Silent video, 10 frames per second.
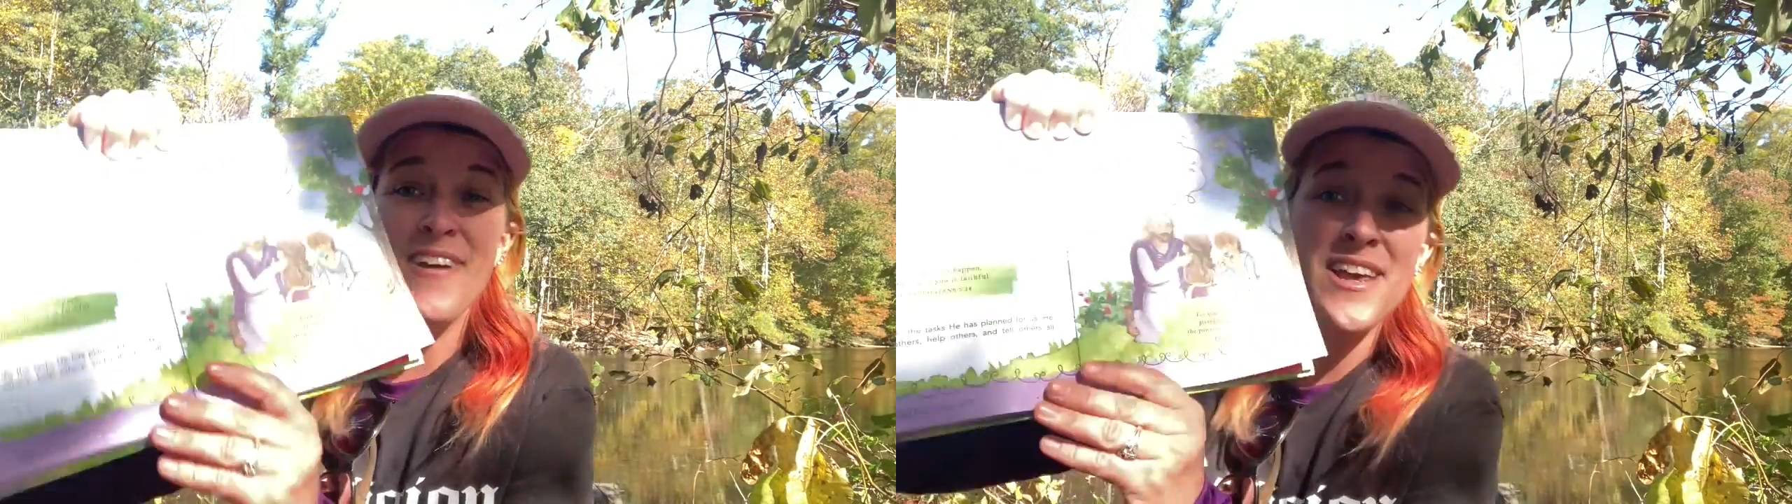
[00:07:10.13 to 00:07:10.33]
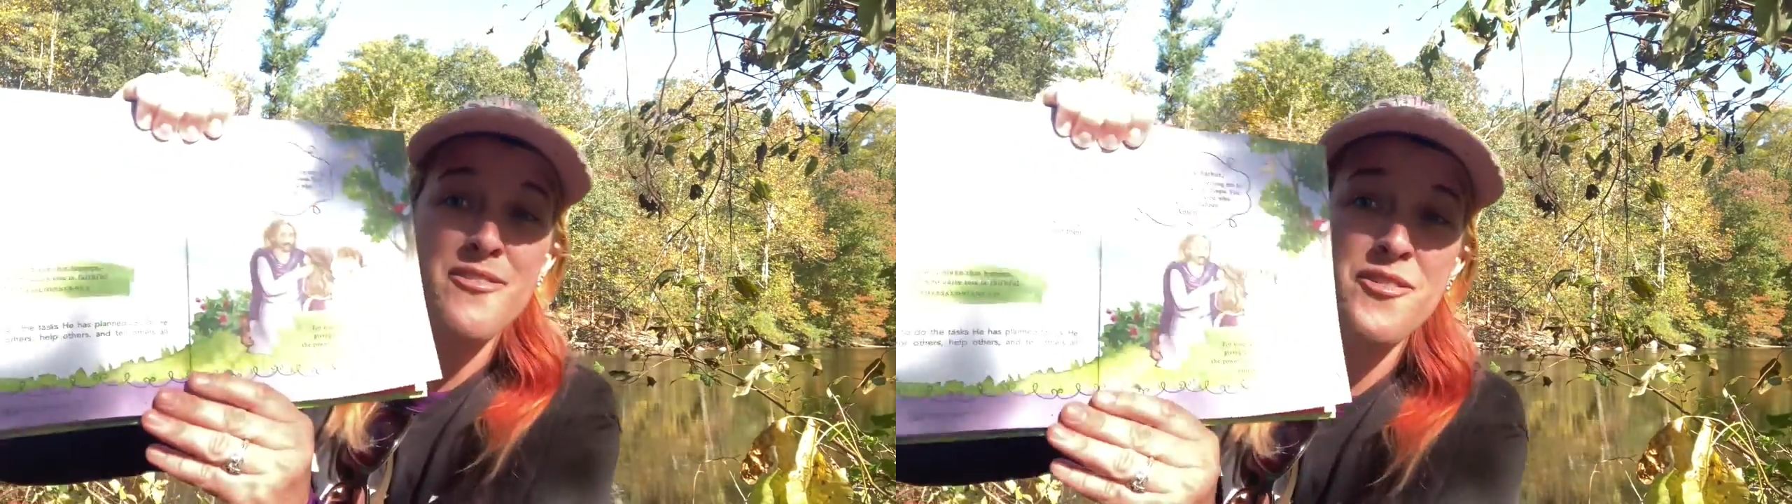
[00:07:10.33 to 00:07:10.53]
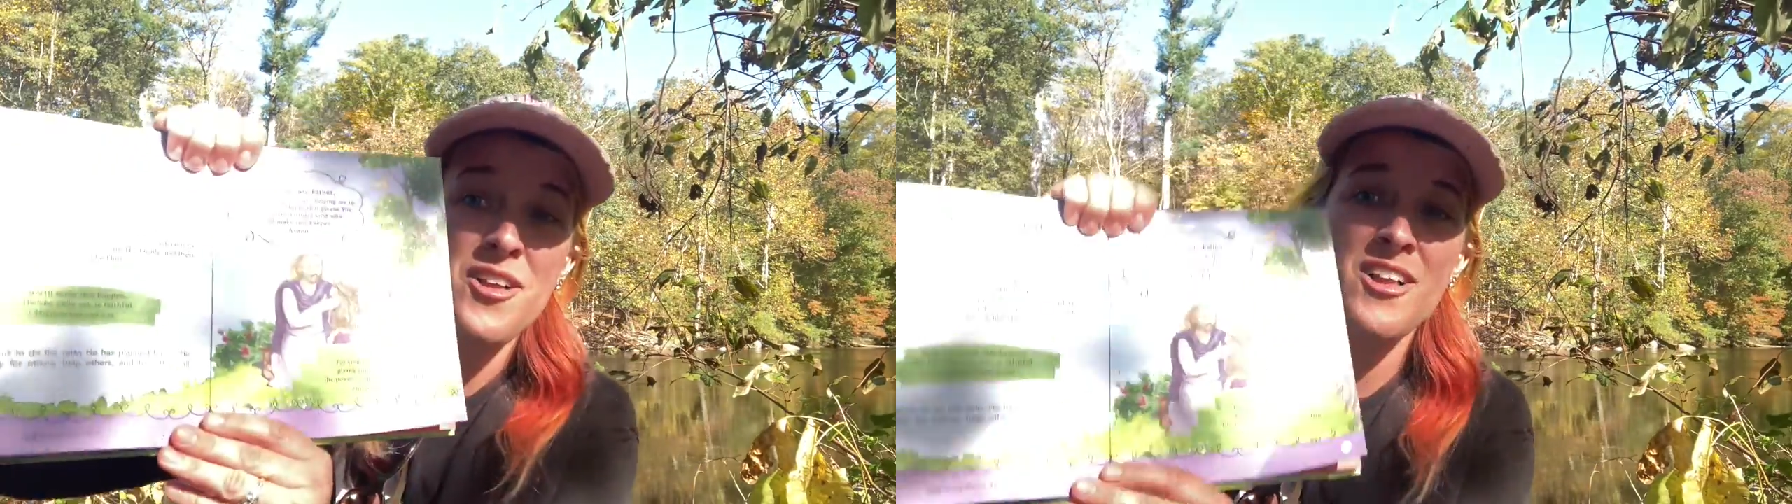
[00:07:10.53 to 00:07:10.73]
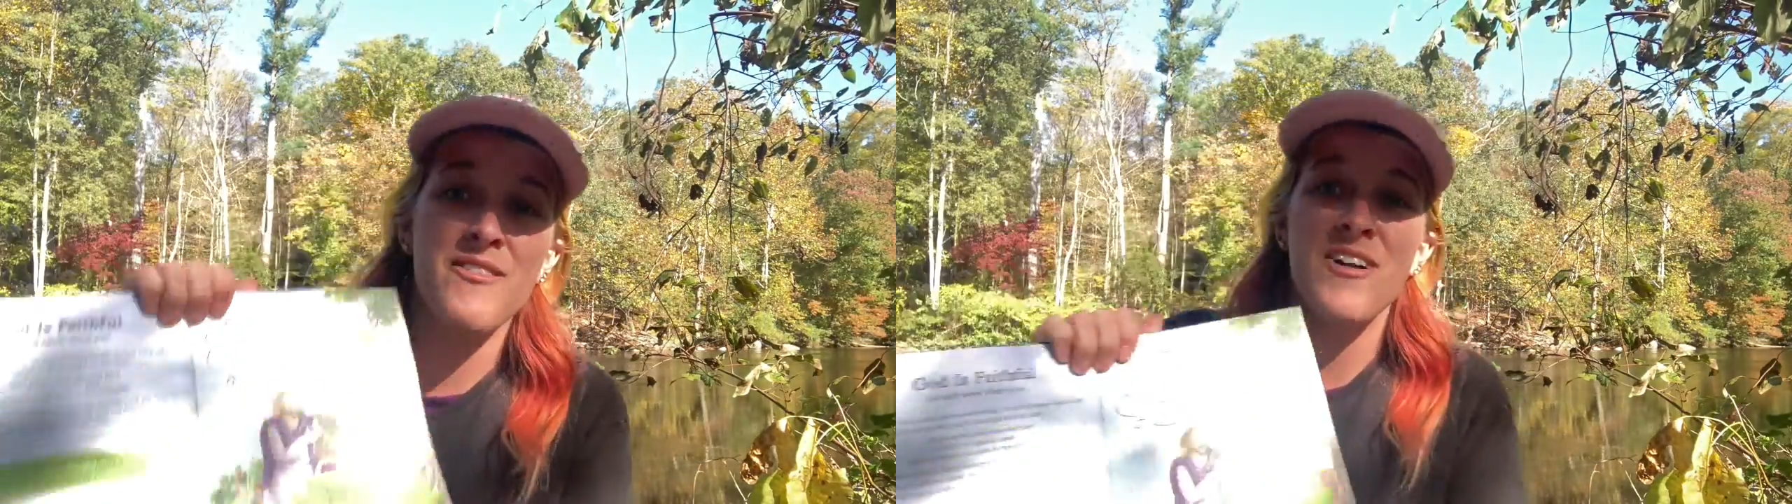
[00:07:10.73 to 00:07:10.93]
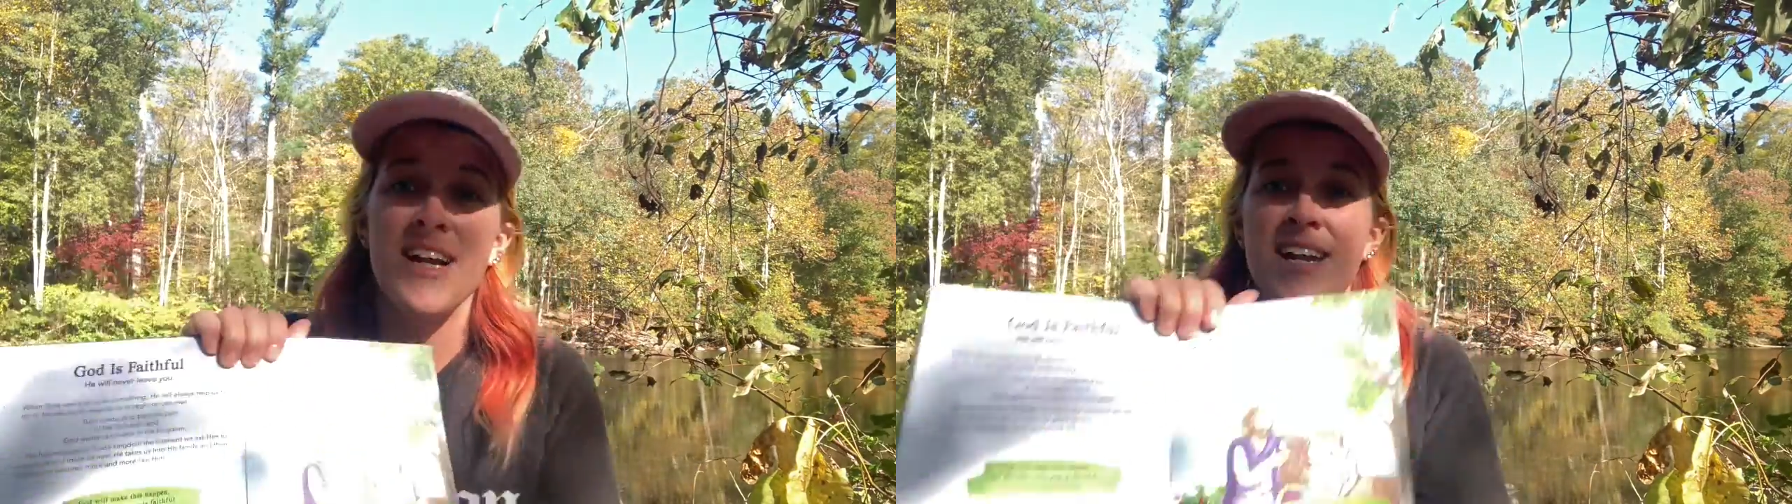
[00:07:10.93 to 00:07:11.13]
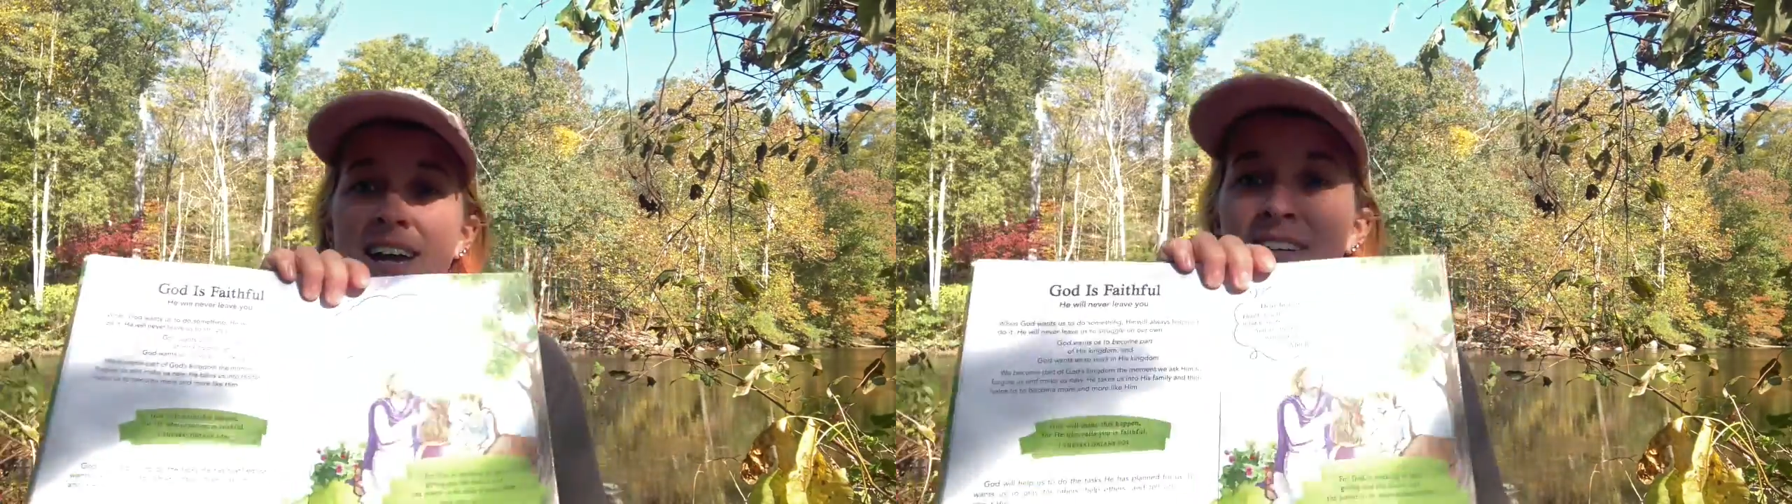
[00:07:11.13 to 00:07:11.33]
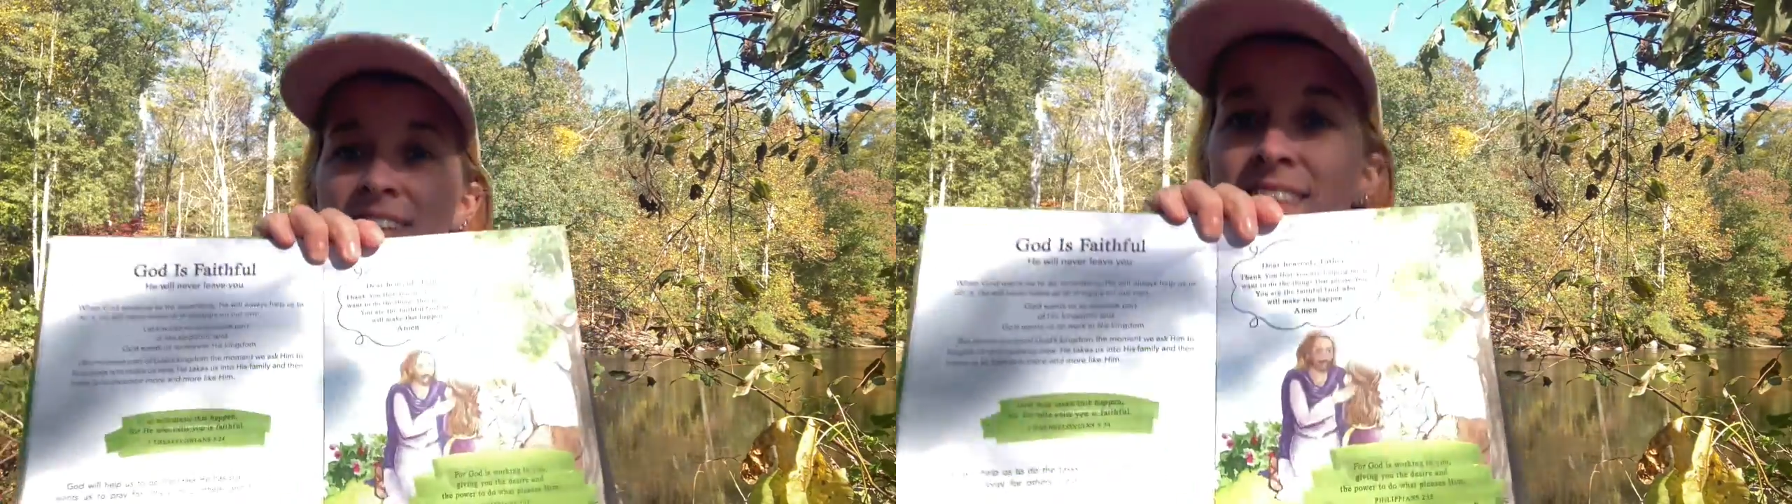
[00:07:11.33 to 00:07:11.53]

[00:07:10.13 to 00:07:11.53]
faithful right now